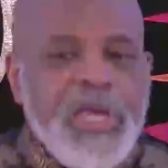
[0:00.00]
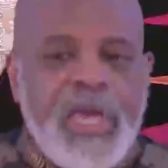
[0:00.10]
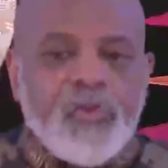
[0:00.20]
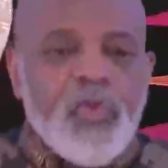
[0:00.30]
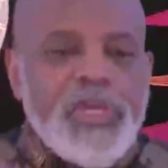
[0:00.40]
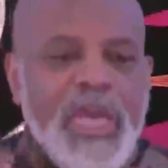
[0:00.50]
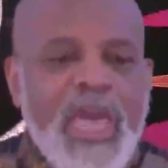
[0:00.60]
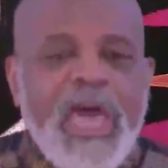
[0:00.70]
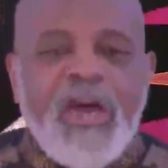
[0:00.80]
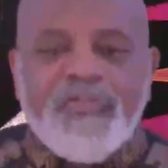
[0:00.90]
And we
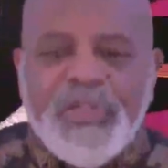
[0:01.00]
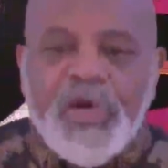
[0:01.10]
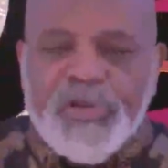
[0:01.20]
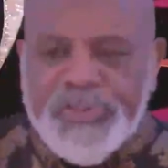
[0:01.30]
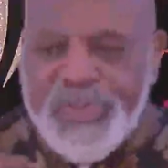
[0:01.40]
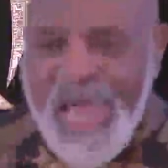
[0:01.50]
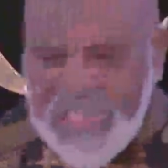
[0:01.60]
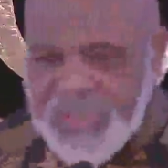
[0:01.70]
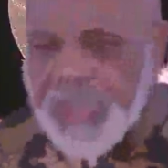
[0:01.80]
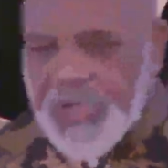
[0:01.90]
have the
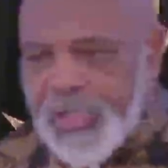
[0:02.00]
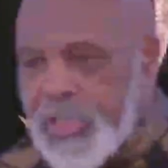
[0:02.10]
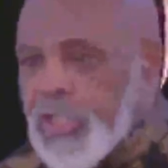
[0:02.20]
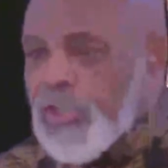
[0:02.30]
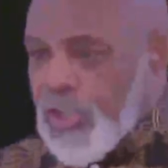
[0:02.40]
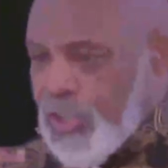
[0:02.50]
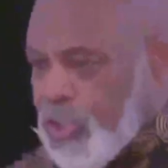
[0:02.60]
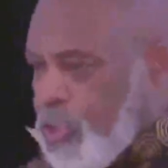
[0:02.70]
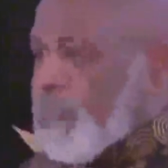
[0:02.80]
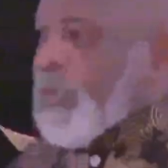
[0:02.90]
audacity, the
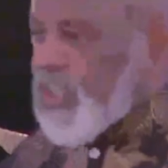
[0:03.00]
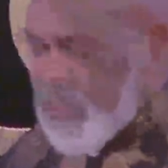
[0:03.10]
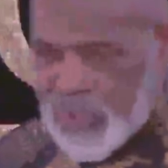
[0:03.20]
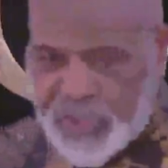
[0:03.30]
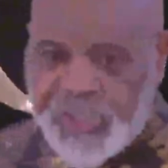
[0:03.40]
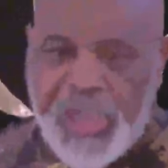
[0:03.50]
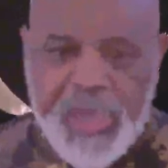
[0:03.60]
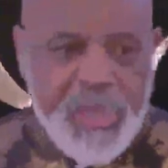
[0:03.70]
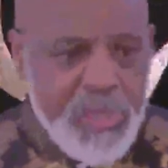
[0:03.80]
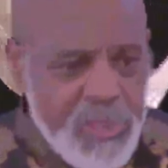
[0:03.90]
hubris to say,
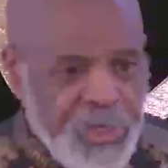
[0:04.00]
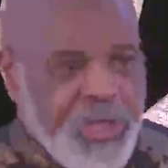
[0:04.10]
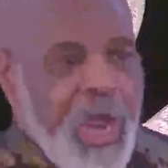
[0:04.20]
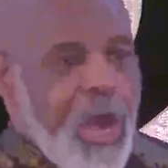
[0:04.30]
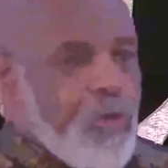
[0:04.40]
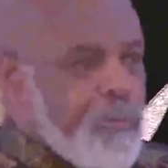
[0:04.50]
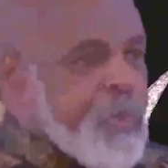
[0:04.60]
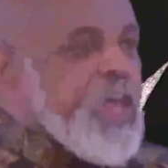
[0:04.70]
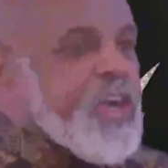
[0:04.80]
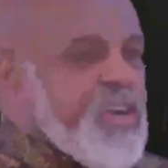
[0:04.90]
in our
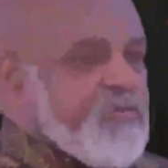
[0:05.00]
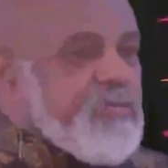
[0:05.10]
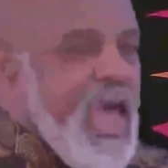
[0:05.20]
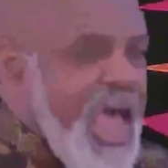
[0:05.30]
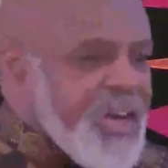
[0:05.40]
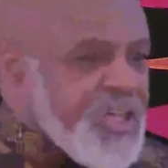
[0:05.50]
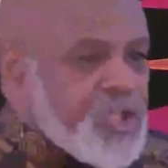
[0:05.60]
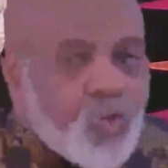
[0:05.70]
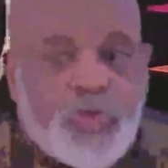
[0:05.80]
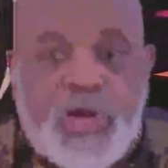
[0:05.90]
repetitive madness,
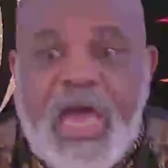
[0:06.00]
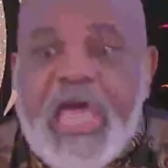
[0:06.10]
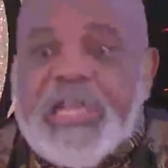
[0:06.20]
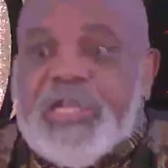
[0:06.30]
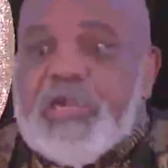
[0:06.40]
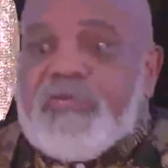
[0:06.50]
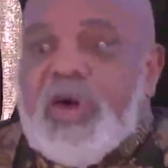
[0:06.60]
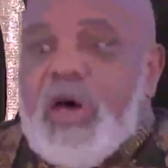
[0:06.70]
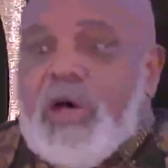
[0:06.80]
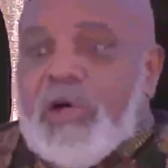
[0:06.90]
we're highly
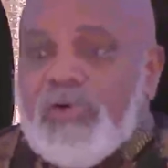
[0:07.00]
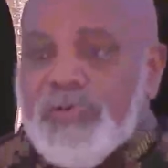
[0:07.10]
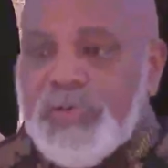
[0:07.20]
evolved.